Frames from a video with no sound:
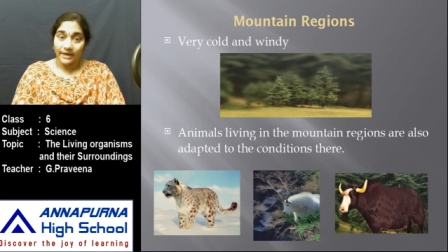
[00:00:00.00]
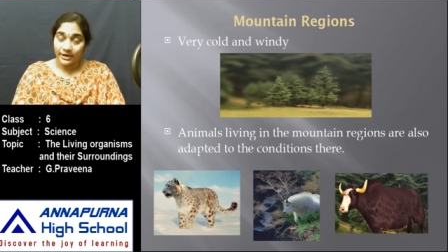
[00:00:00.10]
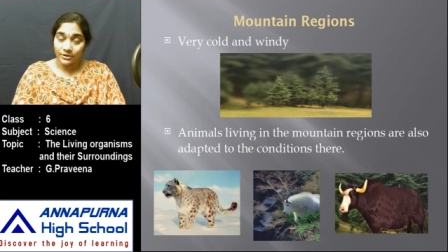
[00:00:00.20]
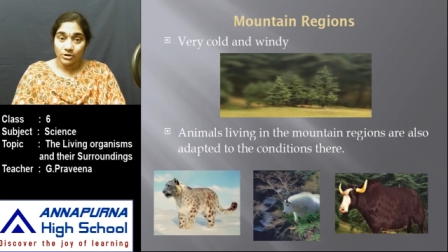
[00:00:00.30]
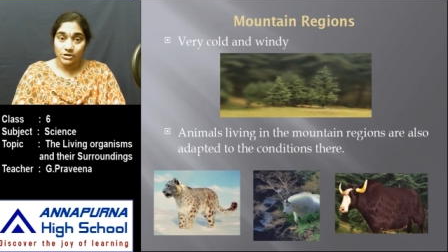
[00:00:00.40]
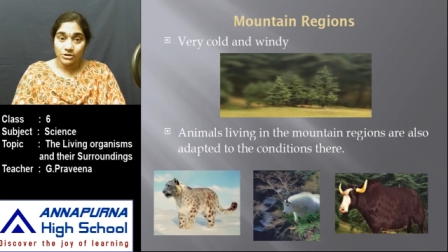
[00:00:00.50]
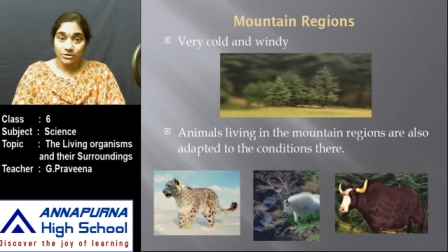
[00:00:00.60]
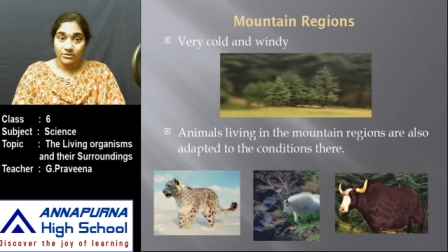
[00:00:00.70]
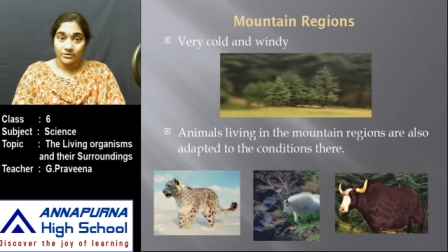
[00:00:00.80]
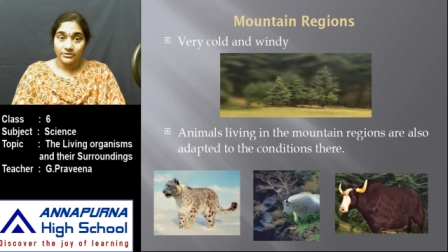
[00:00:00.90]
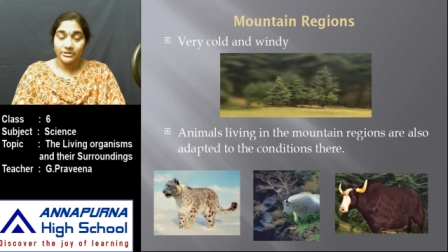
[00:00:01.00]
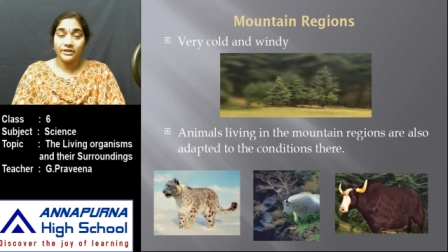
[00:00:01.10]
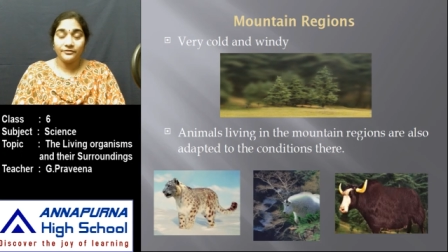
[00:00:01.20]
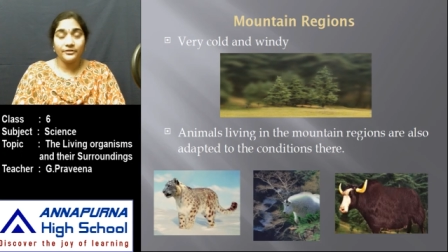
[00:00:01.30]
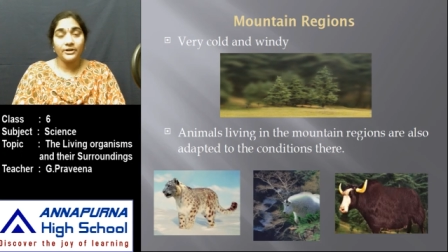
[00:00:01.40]
and also the
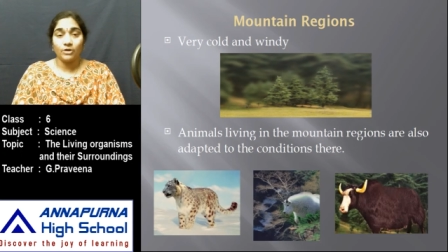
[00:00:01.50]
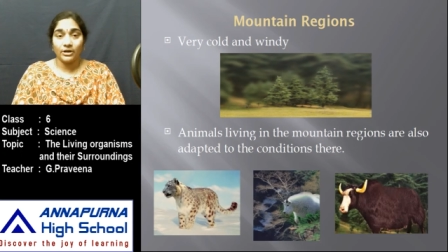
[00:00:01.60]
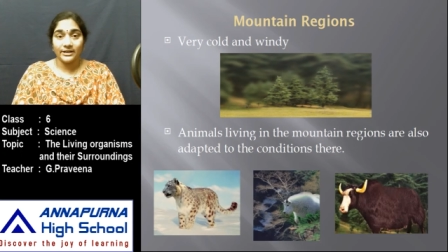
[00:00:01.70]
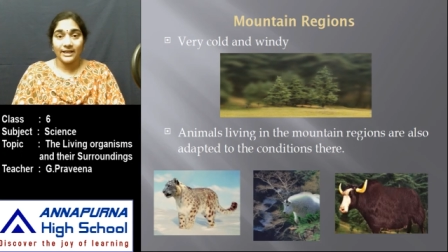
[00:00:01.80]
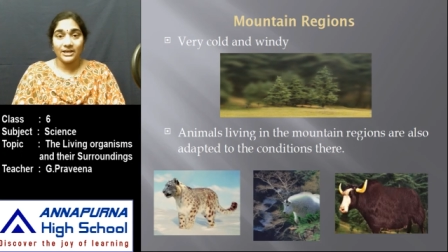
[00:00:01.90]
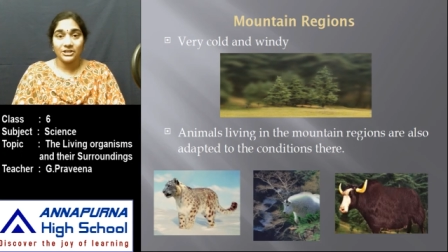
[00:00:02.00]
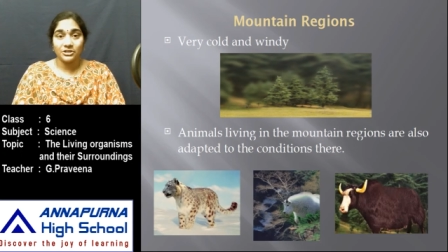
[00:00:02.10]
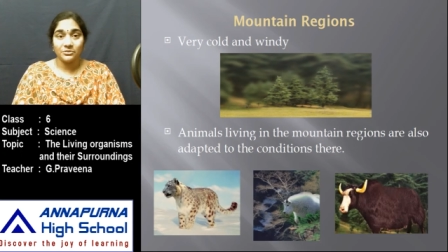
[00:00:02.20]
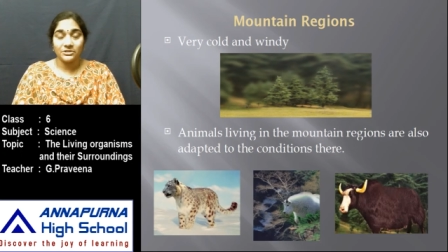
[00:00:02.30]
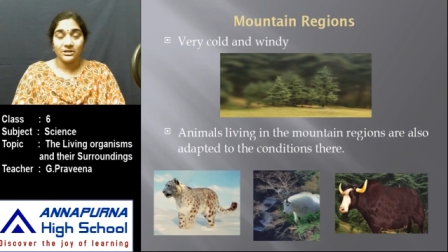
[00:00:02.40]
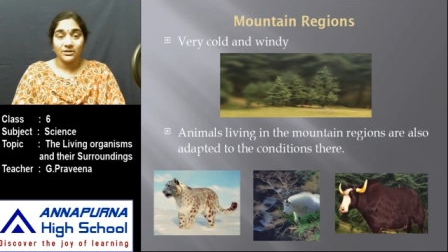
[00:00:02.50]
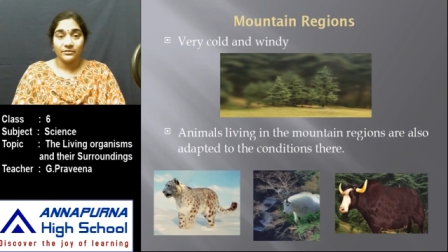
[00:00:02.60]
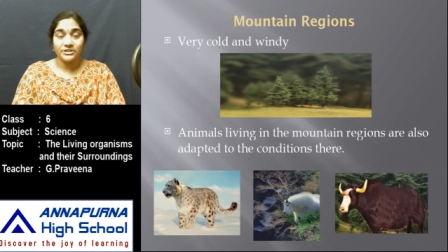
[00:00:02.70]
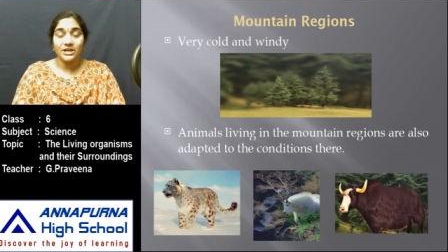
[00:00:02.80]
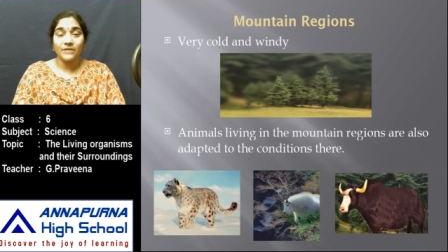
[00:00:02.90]
different organisms
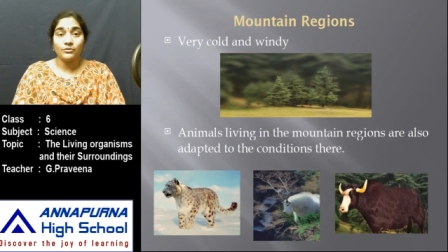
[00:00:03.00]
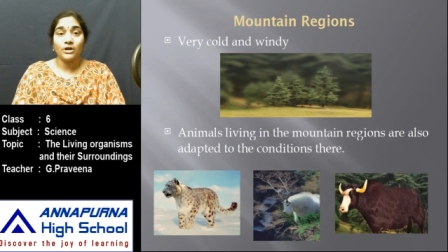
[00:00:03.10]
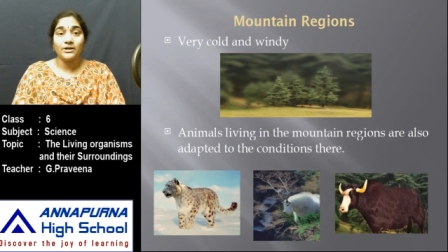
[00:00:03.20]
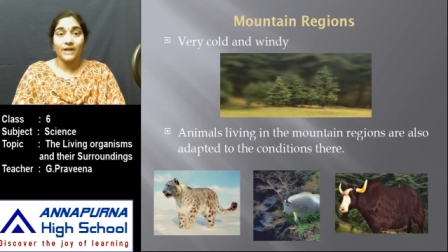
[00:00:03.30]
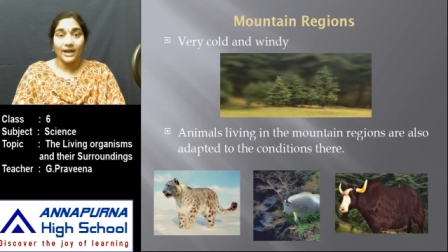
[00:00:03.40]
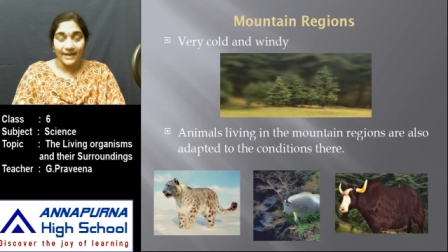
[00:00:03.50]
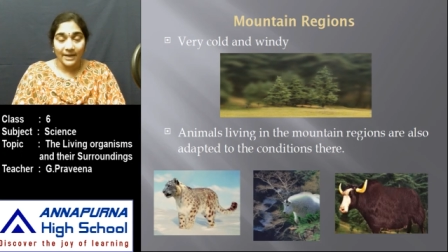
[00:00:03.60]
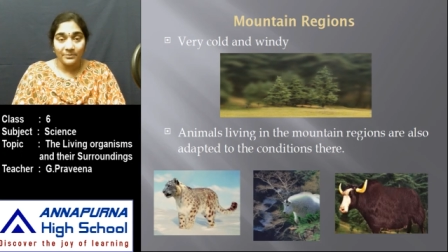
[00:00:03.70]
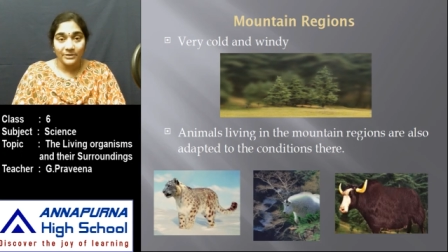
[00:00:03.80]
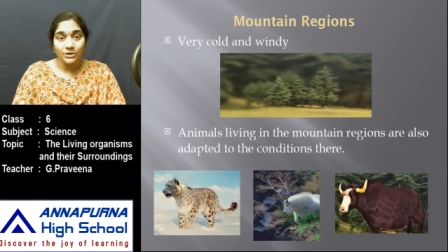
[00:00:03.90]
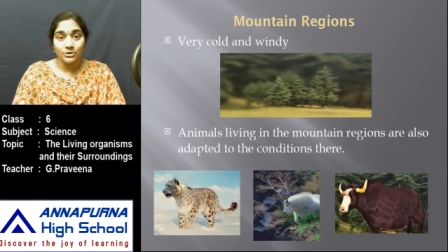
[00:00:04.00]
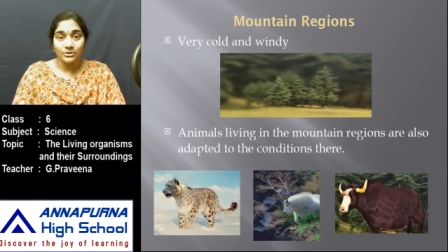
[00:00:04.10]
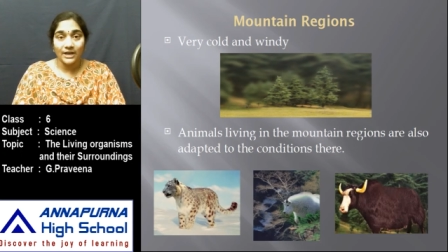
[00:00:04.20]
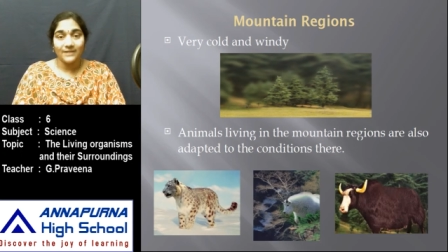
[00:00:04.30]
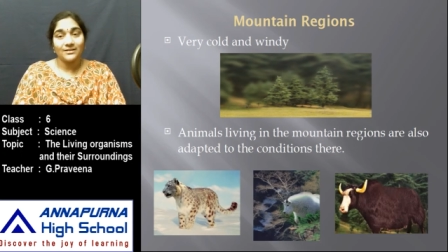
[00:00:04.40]
which have got adapted
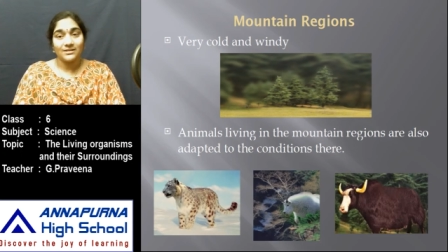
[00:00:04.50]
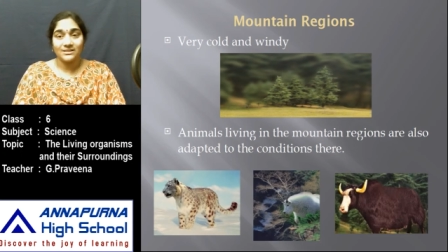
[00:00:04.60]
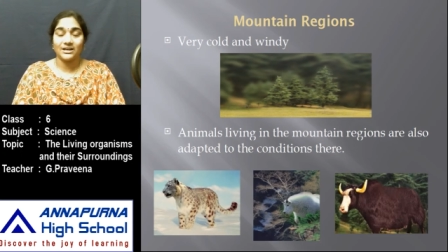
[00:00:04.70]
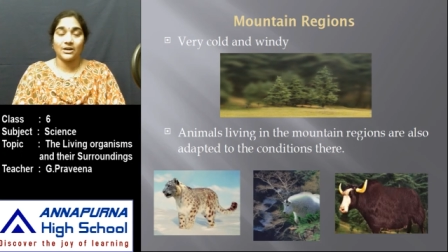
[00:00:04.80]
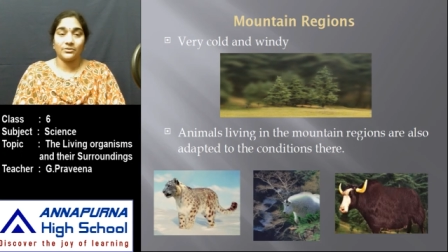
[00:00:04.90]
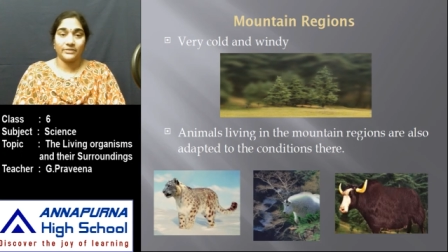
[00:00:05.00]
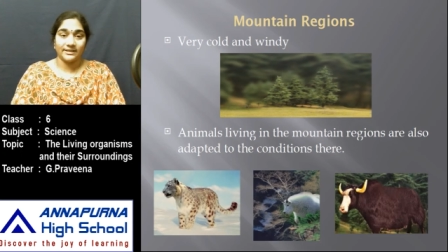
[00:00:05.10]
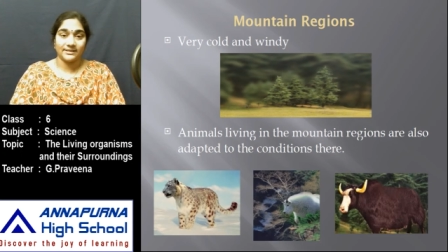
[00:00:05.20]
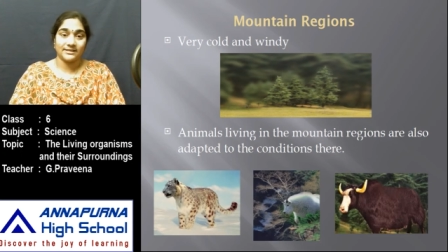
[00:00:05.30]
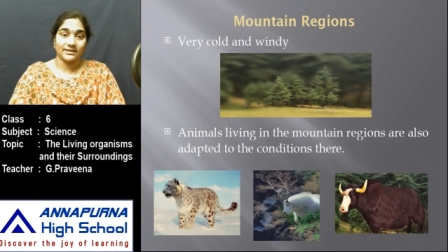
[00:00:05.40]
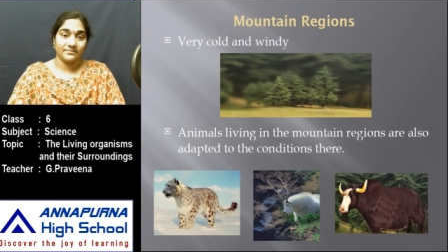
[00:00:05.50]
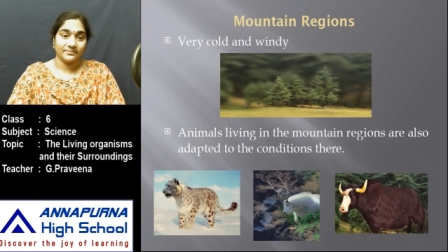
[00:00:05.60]
to that surroundings.